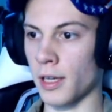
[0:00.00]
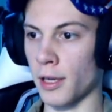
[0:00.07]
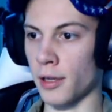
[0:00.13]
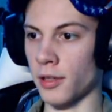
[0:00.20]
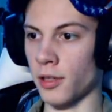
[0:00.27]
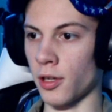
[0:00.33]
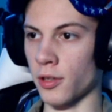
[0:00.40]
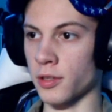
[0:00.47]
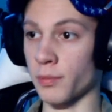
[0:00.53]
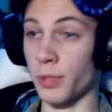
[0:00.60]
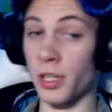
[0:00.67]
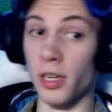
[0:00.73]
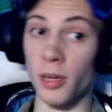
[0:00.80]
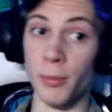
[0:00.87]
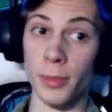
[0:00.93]
you know,
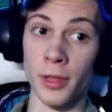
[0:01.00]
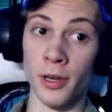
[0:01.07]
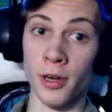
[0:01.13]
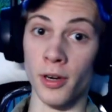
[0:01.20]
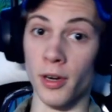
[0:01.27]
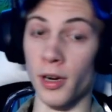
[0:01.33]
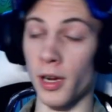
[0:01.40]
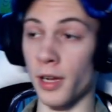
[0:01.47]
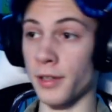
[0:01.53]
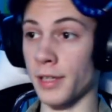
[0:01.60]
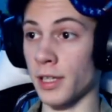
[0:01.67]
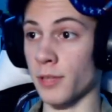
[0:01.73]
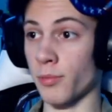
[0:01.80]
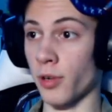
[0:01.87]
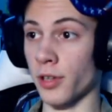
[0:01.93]
speed up their
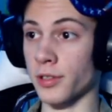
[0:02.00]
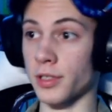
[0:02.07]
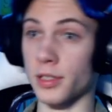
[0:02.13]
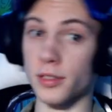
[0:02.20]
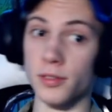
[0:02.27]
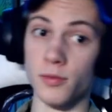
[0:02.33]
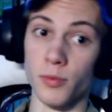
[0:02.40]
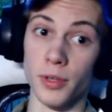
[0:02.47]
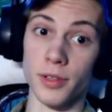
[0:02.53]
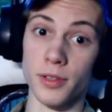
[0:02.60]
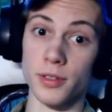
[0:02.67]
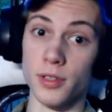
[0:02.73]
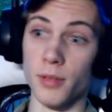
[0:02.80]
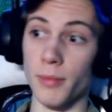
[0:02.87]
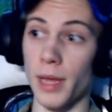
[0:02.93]
death process with
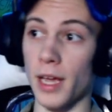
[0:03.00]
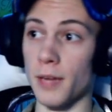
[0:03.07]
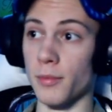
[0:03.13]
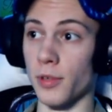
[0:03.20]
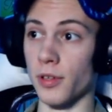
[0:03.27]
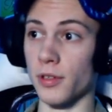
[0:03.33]
some magma,